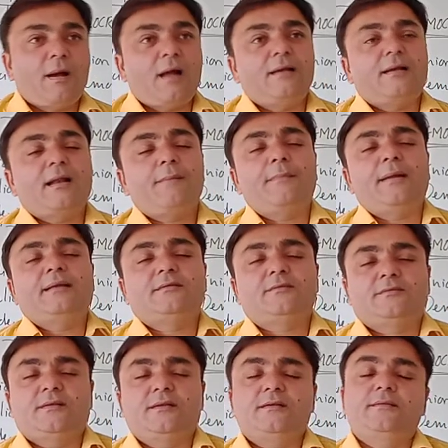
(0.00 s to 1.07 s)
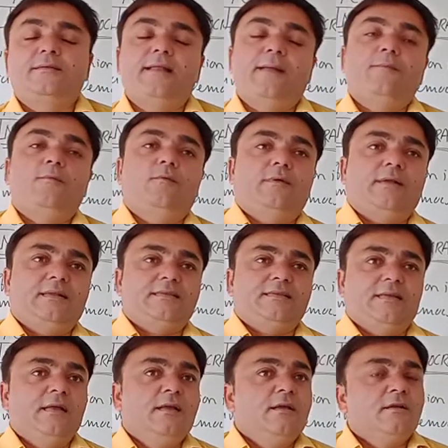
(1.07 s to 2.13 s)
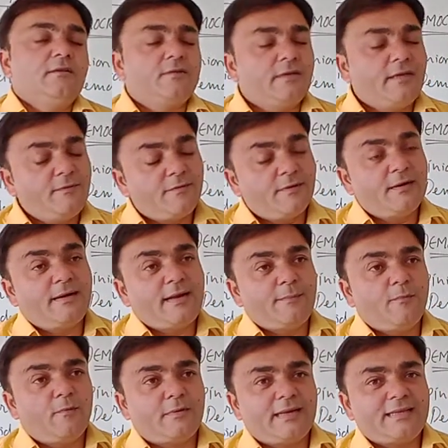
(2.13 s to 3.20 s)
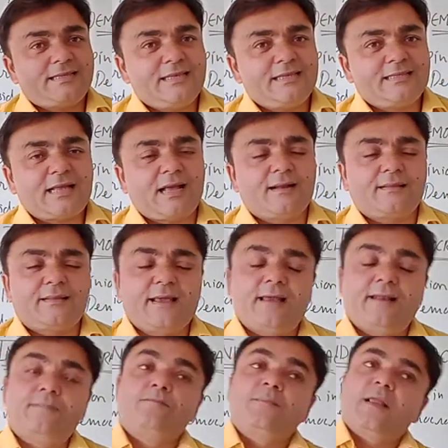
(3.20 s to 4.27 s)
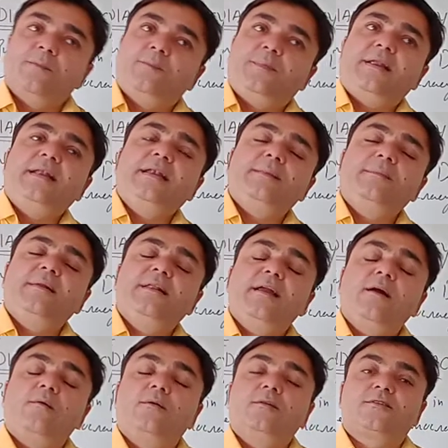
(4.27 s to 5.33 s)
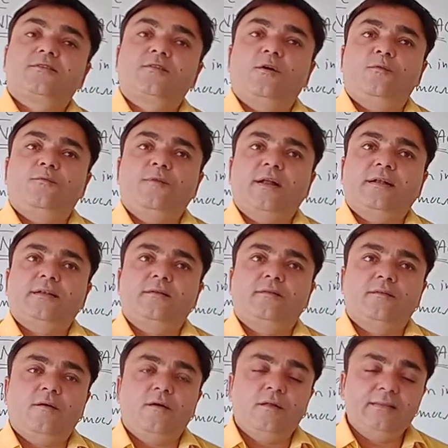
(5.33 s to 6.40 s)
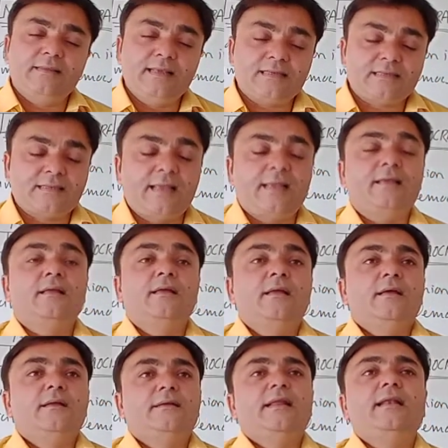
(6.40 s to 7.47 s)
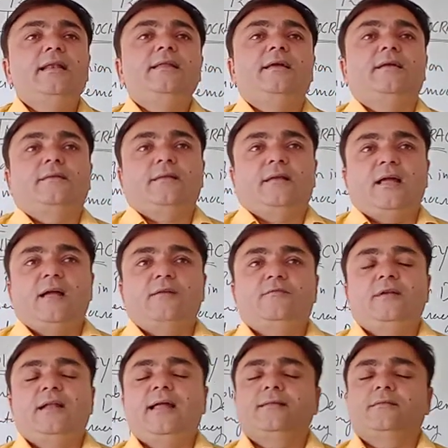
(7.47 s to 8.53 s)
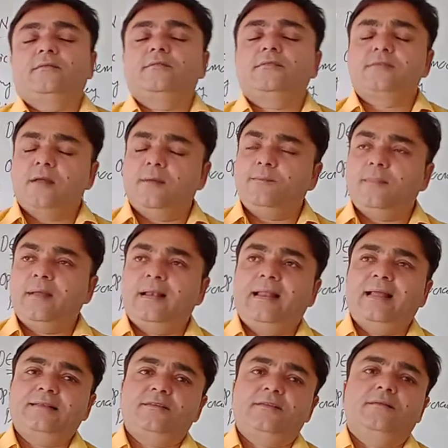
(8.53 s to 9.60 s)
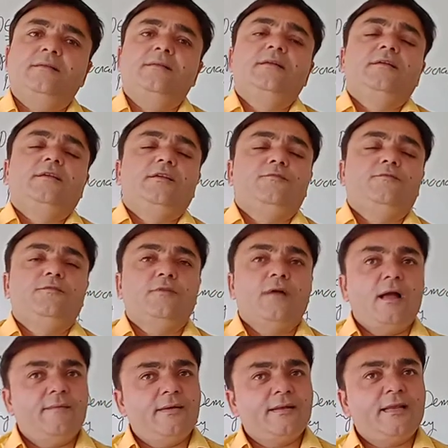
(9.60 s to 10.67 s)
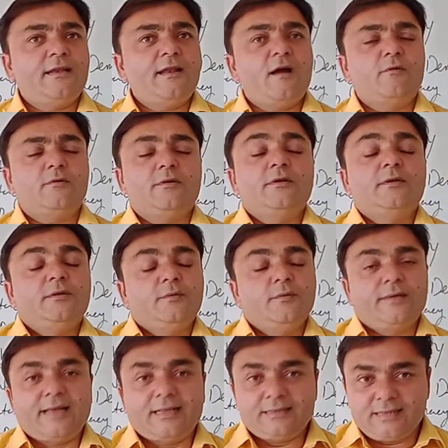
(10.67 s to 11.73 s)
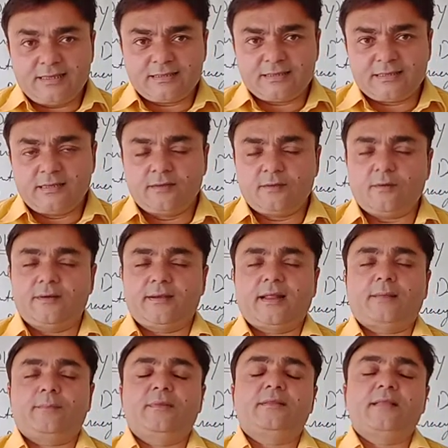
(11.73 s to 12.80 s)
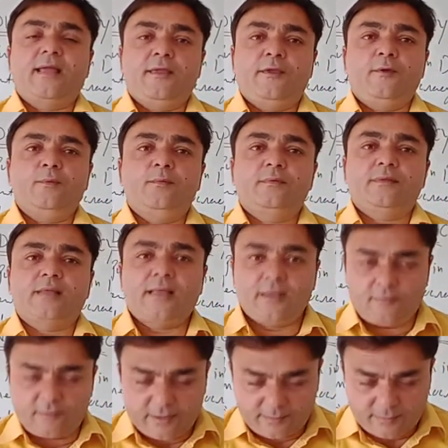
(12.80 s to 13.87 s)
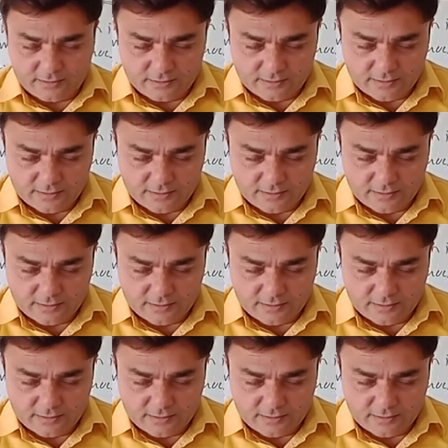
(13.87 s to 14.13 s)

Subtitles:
Parliament democracy. So different democracies are there. Print media also affect all these things. Till yet, I would like to stop my lecture. If you have any doubt, you can just contact me. Thank you. Thank you very much.